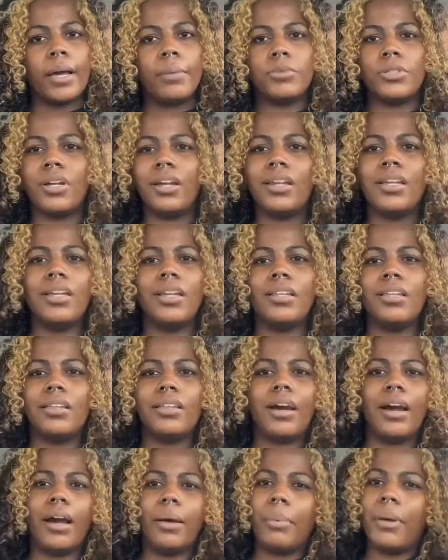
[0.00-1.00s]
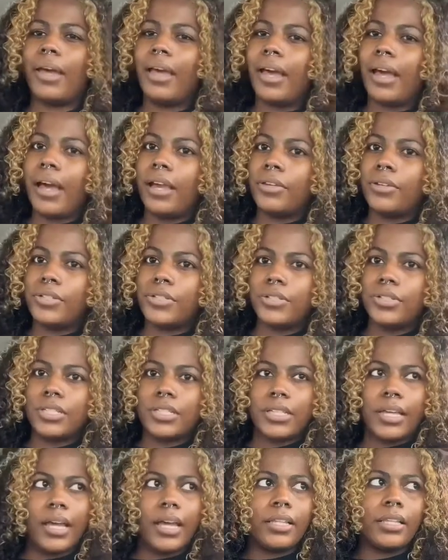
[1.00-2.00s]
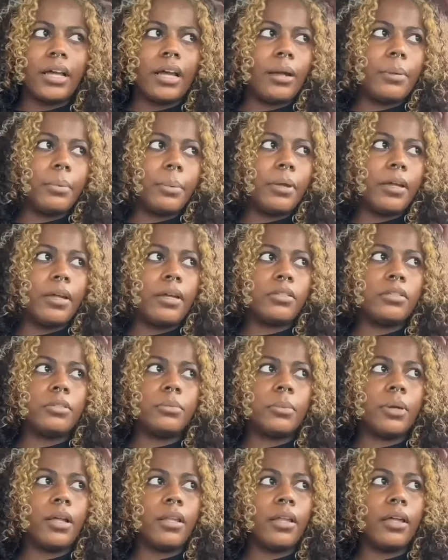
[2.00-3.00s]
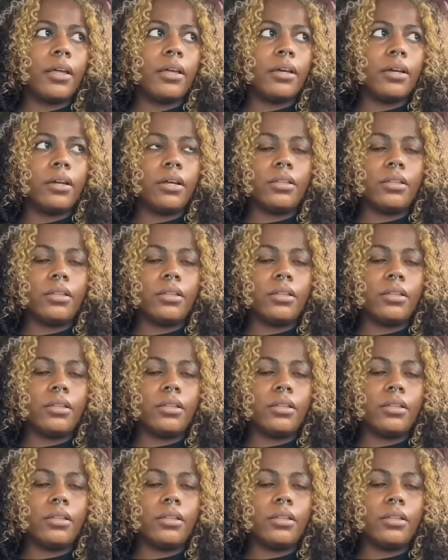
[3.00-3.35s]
i'm trying to get another ipad i usually just add the ipad to my like